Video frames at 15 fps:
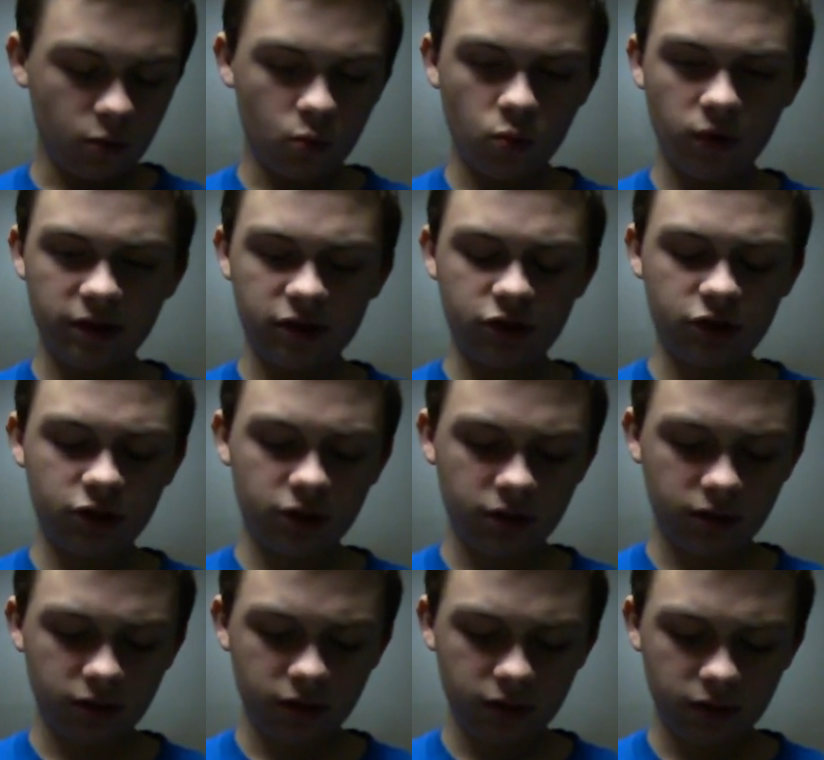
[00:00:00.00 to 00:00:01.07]
Which
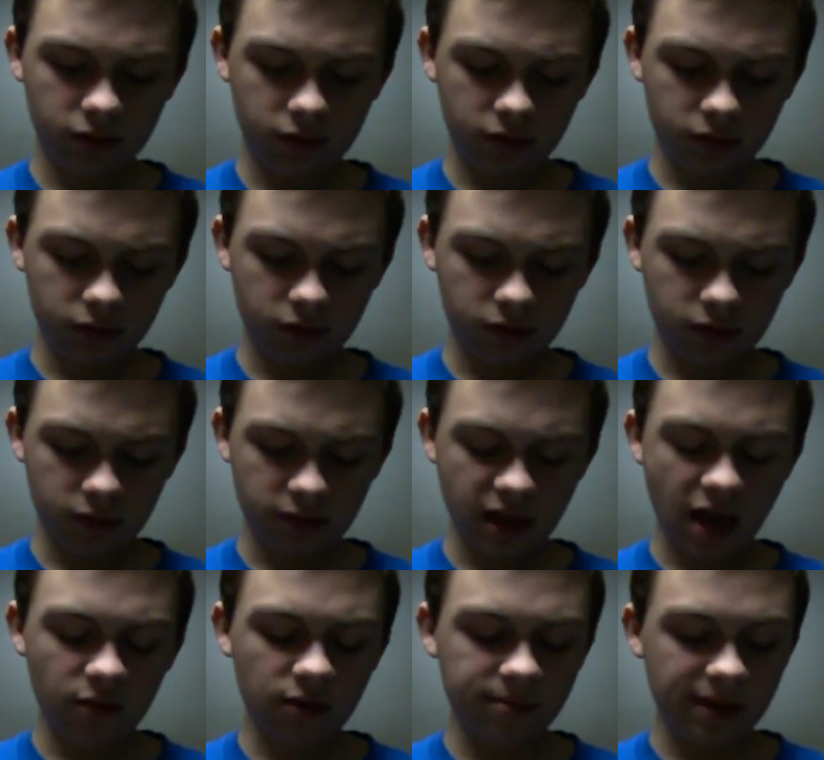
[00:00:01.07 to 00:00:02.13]

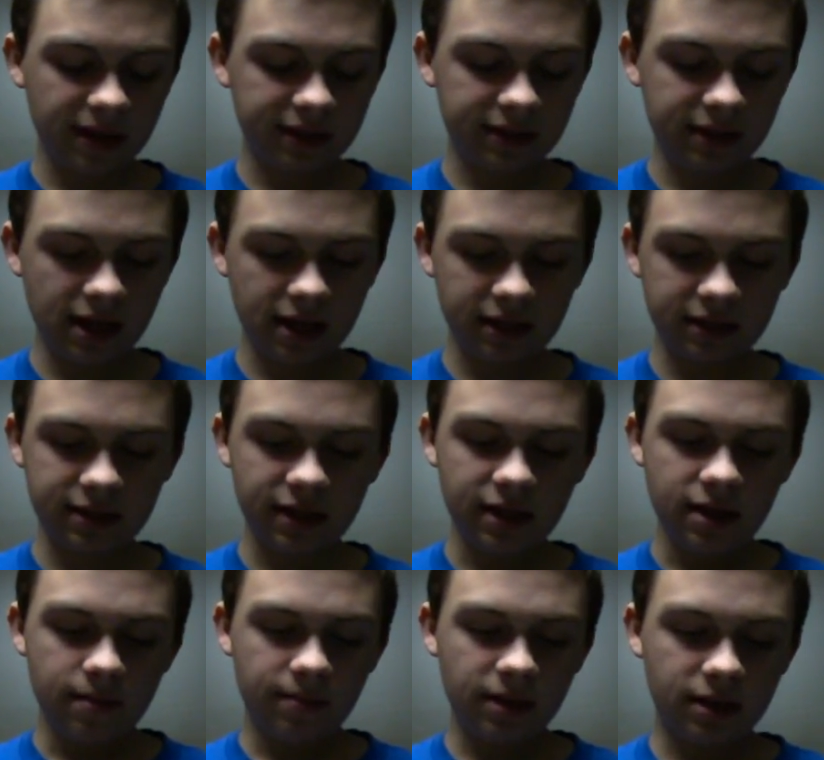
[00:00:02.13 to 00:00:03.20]
that would make sense,
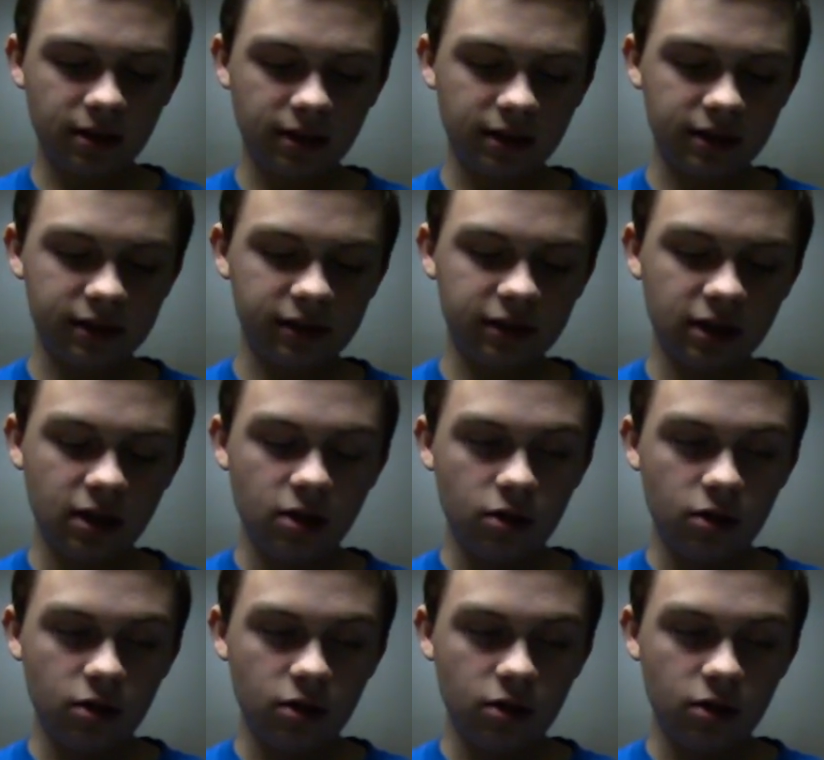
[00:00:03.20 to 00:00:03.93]
because